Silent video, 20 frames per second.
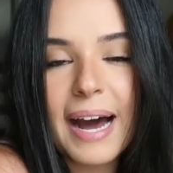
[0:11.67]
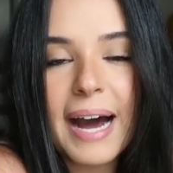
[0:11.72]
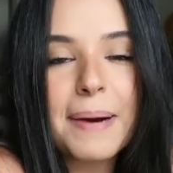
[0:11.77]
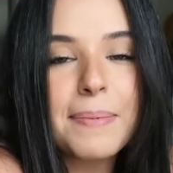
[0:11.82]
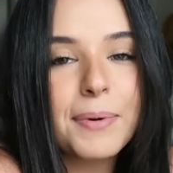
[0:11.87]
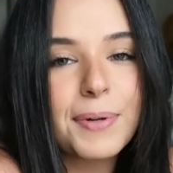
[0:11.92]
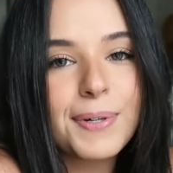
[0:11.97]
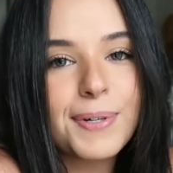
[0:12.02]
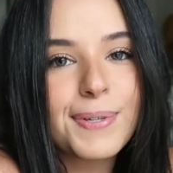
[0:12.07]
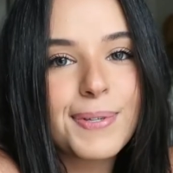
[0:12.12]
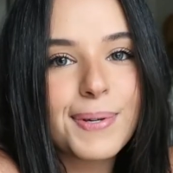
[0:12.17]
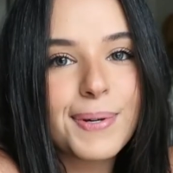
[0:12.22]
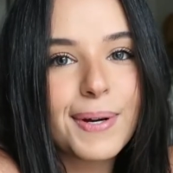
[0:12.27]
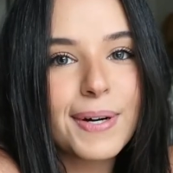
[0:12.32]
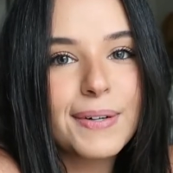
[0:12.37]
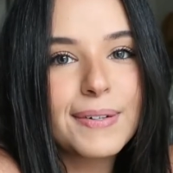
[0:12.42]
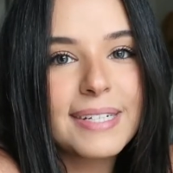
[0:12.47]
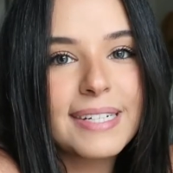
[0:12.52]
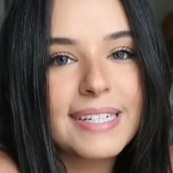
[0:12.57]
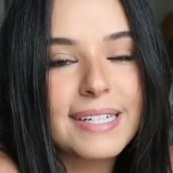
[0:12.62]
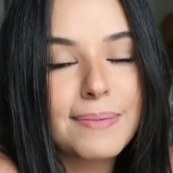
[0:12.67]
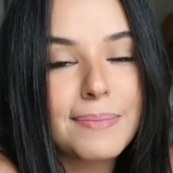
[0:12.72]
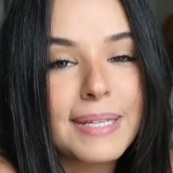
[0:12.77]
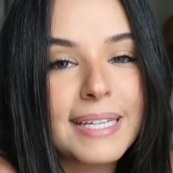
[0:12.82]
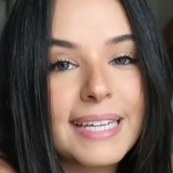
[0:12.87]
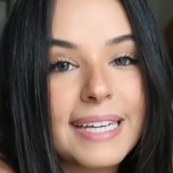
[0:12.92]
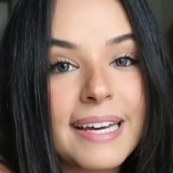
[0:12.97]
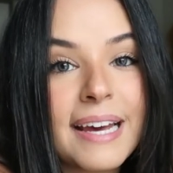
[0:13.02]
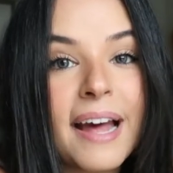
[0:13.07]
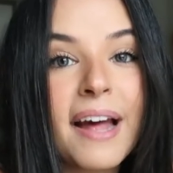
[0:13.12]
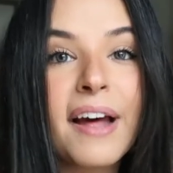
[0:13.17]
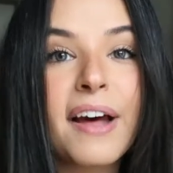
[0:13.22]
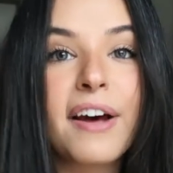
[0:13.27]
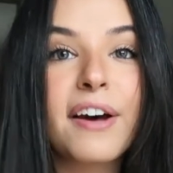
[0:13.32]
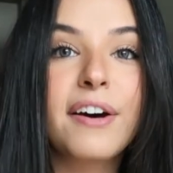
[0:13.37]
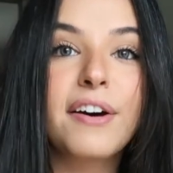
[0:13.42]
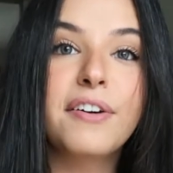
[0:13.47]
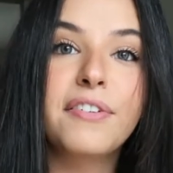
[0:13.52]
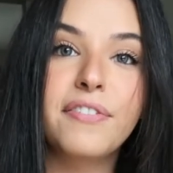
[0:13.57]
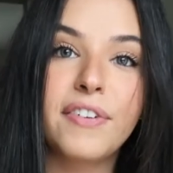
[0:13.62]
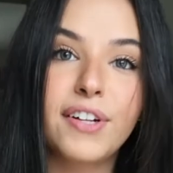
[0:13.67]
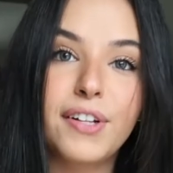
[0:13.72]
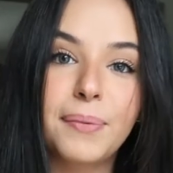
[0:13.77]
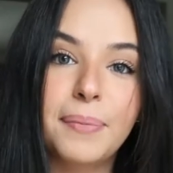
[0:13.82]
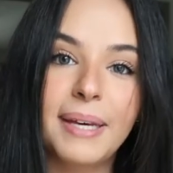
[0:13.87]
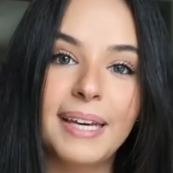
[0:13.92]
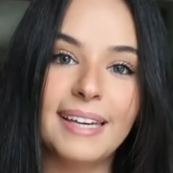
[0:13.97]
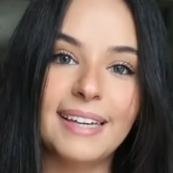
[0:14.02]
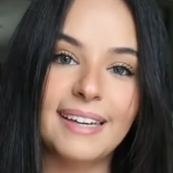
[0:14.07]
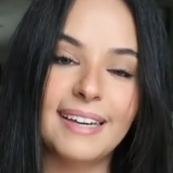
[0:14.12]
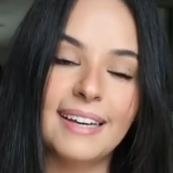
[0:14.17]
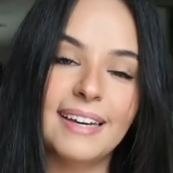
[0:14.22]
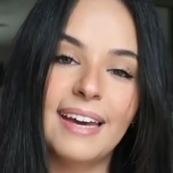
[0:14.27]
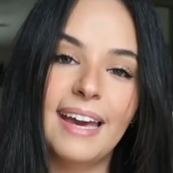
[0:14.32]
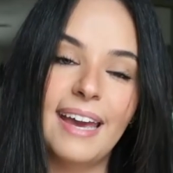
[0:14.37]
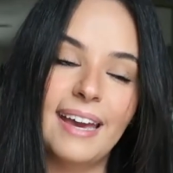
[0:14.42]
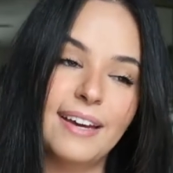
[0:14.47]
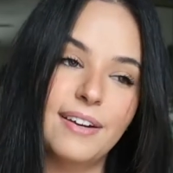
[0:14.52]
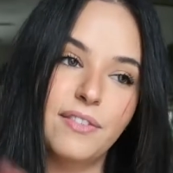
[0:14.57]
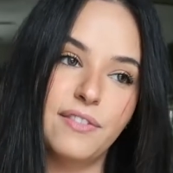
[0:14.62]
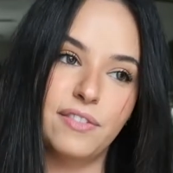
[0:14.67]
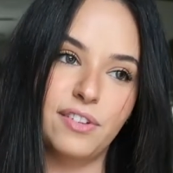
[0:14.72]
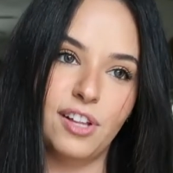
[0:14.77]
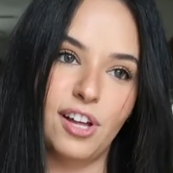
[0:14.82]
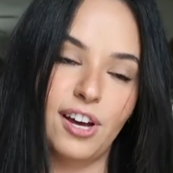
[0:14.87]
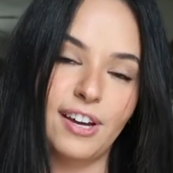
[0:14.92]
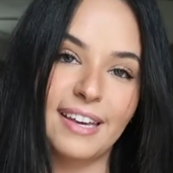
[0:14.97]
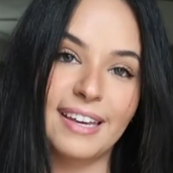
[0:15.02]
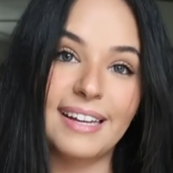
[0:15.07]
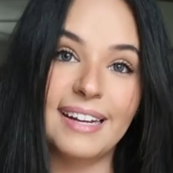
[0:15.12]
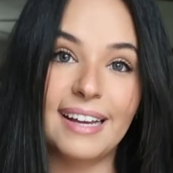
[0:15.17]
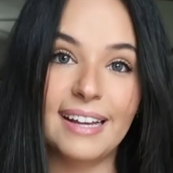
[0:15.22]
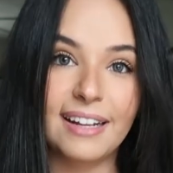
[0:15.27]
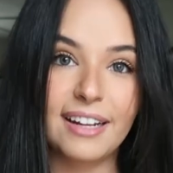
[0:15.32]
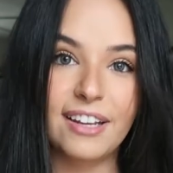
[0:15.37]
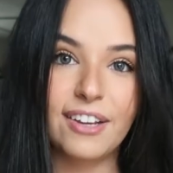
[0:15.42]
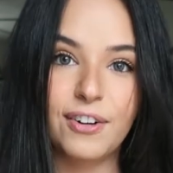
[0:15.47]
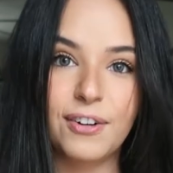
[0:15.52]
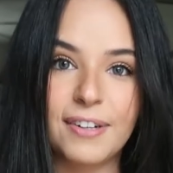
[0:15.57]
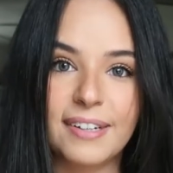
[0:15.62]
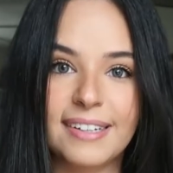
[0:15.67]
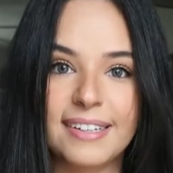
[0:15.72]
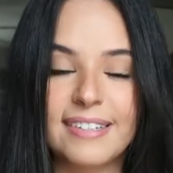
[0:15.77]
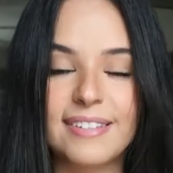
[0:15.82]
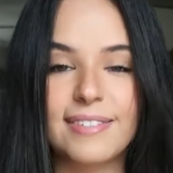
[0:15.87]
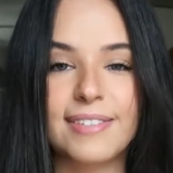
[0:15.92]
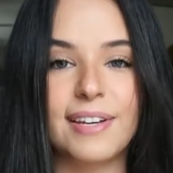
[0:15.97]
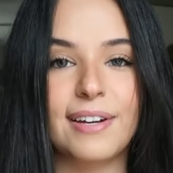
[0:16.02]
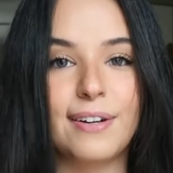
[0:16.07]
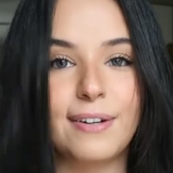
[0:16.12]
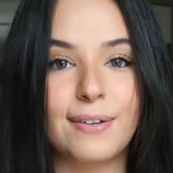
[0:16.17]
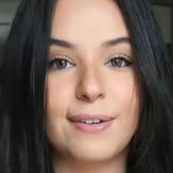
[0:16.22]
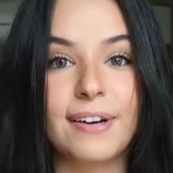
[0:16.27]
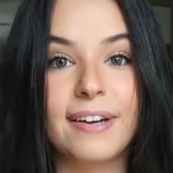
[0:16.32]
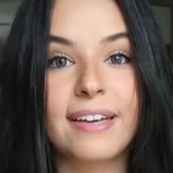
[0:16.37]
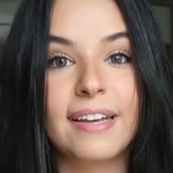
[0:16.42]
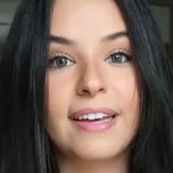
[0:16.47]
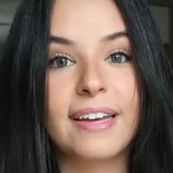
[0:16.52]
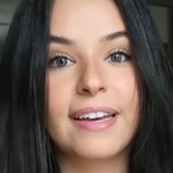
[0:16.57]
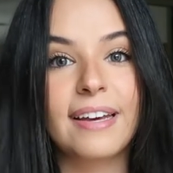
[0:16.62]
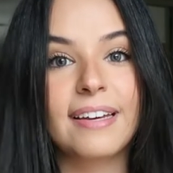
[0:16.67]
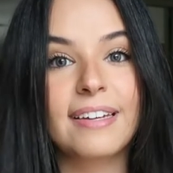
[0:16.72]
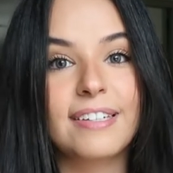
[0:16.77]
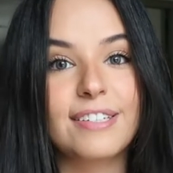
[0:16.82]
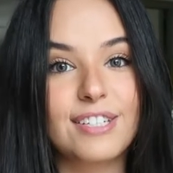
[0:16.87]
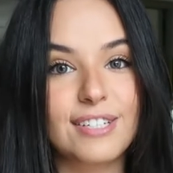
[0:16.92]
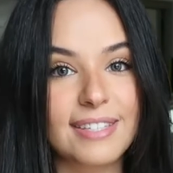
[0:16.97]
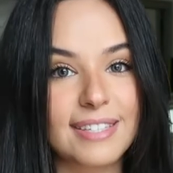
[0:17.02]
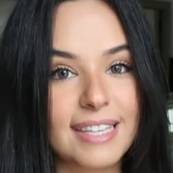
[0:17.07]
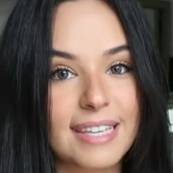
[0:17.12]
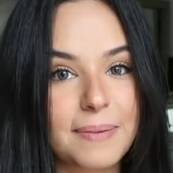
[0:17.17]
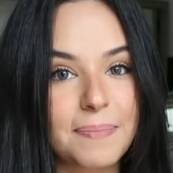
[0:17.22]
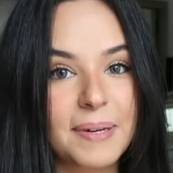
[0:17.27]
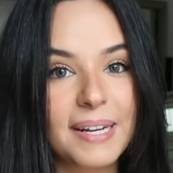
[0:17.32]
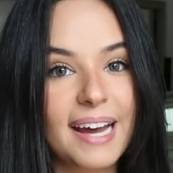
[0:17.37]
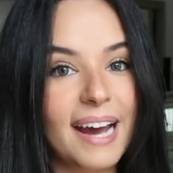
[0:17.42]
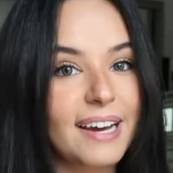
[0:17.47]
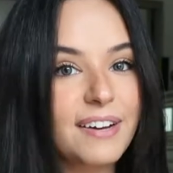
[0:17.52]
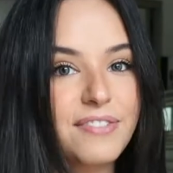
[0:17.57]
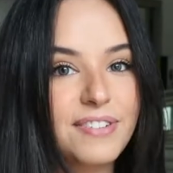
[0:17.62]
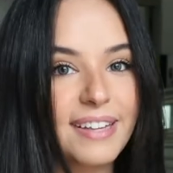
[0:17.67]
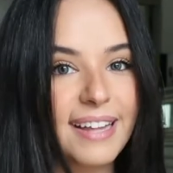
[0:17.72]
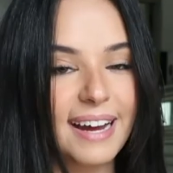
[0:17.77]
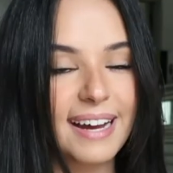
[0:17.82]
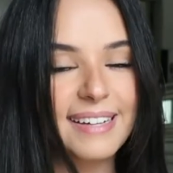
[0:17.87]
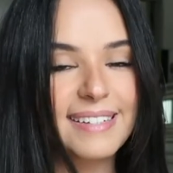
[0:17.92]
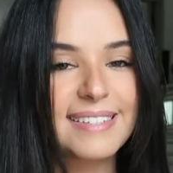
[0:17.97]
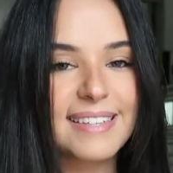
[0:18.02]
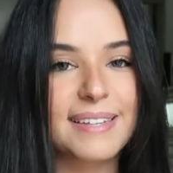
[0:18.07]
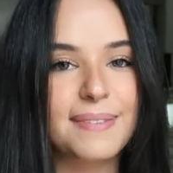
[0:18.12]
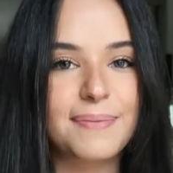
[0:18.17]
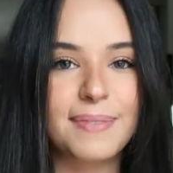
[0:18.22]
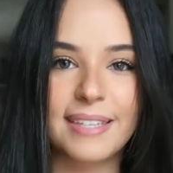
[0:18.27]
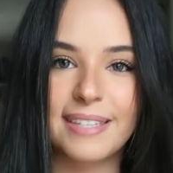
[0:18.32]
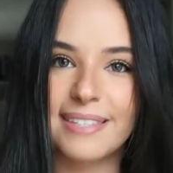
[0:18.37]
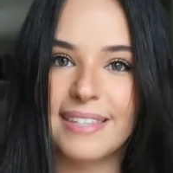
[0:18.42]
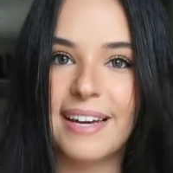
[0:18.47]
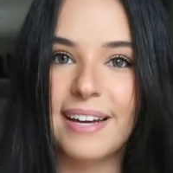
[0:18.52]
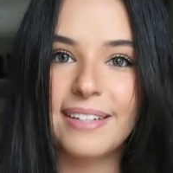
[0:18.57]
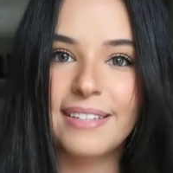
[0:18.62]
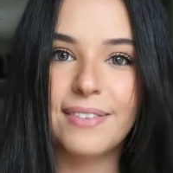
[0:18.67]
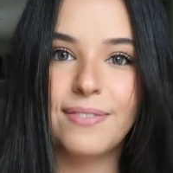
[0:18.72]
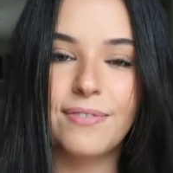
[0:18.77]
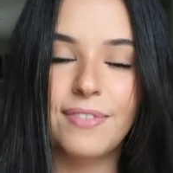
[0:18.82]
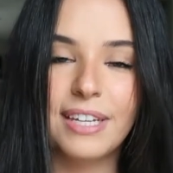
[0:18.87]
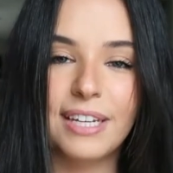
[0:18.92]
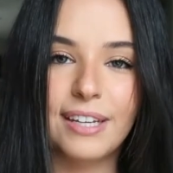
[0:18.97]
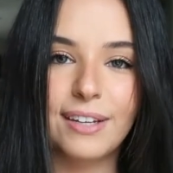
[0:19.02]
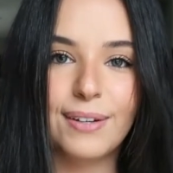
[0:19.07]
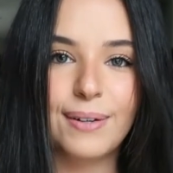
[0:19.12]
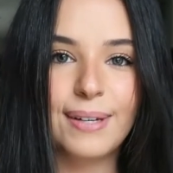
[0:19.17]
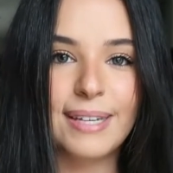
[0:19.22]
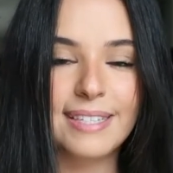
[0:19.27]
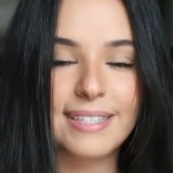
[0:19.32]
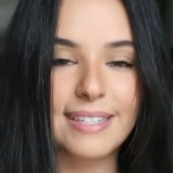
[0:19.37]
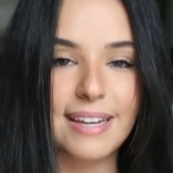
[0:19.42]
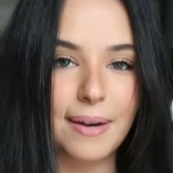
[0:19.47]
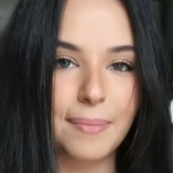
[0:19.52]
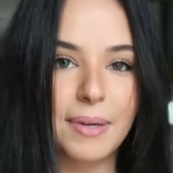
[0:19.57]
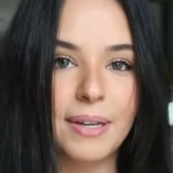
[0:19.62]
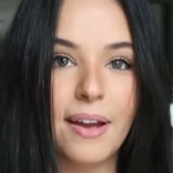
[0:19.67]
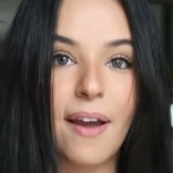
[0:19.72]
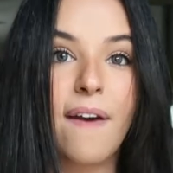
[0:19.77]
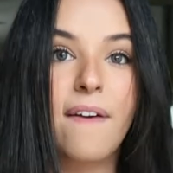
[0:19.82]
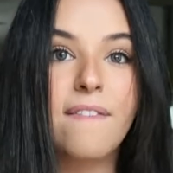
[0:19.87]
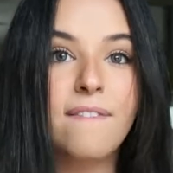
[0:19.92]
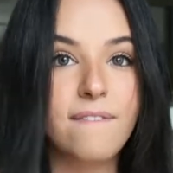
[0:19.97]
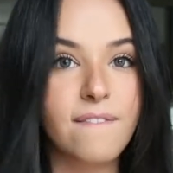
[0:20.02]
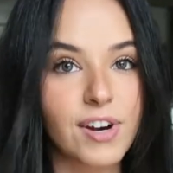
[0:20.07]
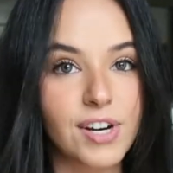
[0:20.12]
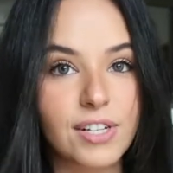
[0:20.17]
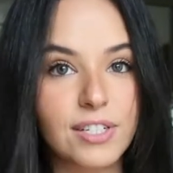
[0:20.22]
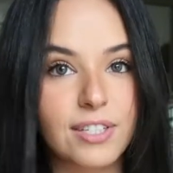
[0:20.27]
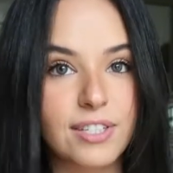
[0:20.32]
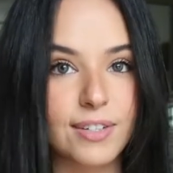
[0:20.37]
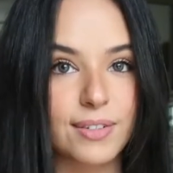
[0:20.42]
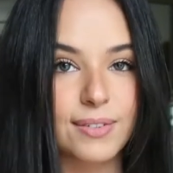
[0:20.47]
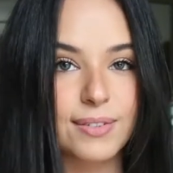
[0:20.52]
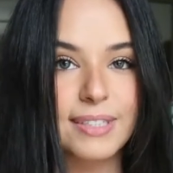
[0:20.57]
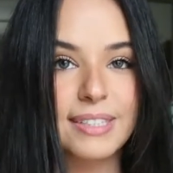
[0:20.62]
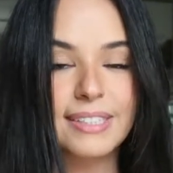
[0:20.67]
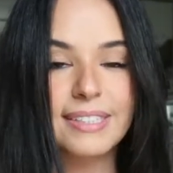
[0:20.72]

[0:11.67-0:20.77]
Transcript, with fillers: I'm also going to be filming and vlogging in New York, so just keep an eye for that because that video is coming very soon.